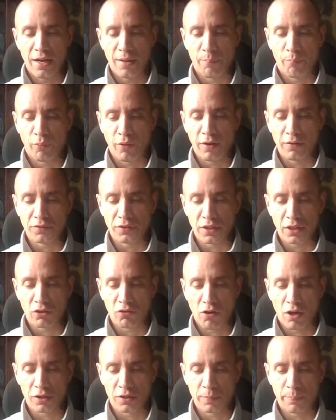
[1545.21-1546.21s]
It previously
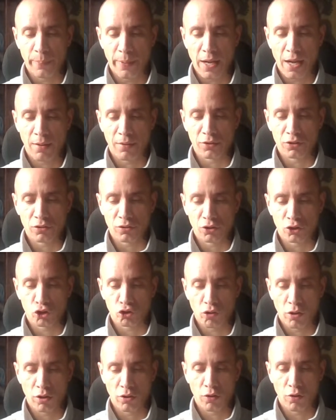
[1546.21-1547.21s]
granted power to a
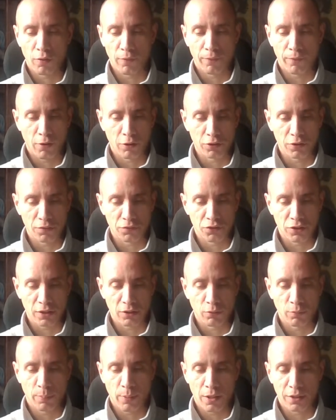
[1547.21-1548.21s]
strong, authoritative
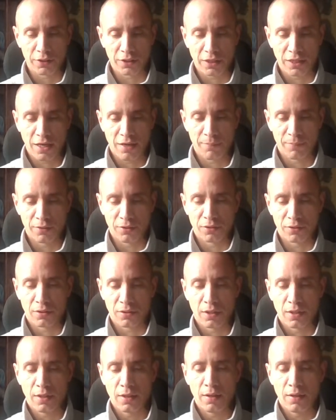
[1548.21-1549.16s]
single-party government,